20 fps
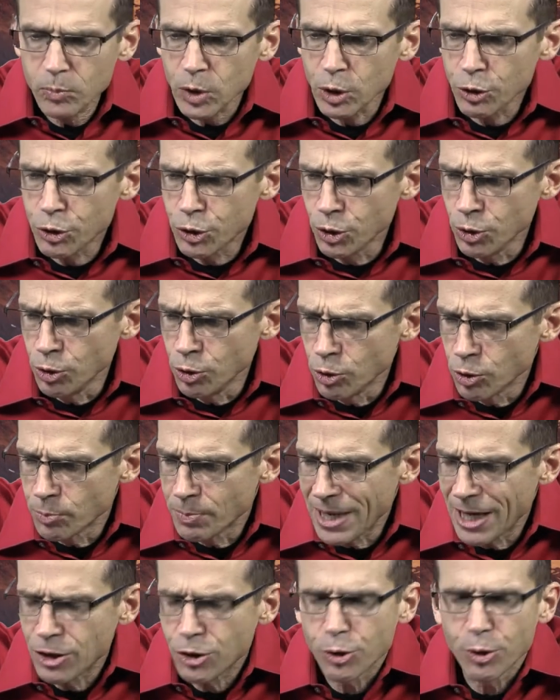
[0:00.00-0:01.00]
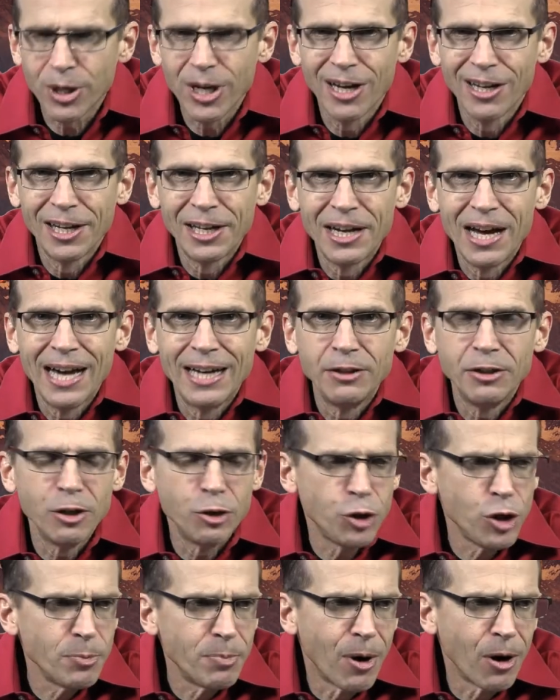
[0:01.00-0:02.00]
to Pastor Kelly and I. Did
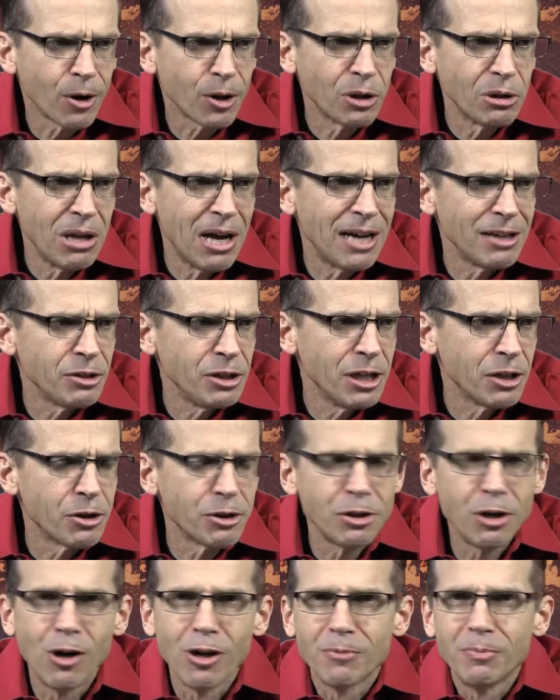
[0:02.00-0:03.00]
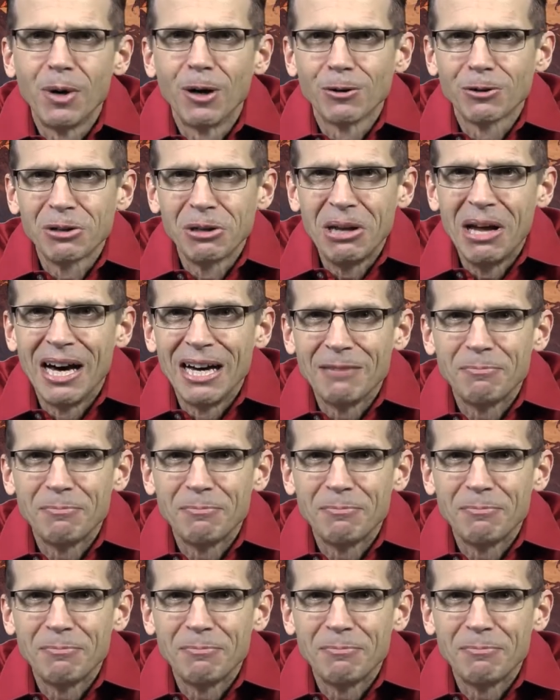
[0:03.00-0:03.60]
she bark a lot? Yeah, the dog barked a lot,